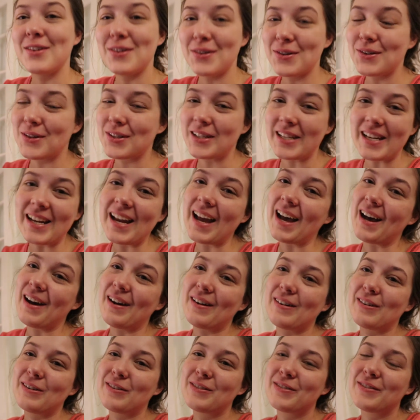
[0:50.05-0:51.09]
naughty
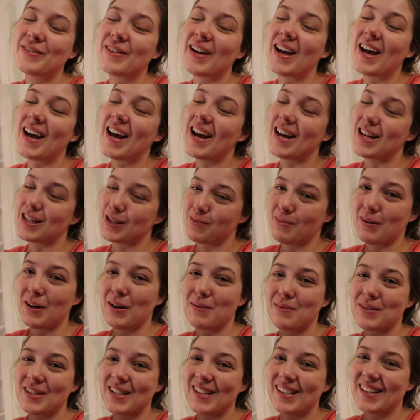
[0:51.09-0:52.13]
elf has been
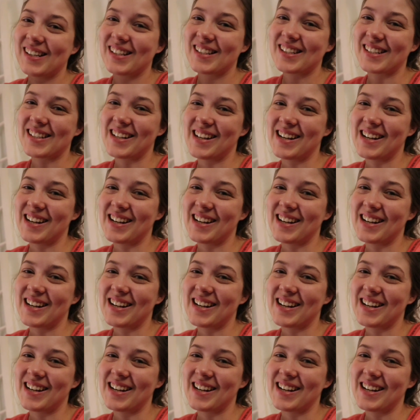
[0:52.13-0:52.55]
up to last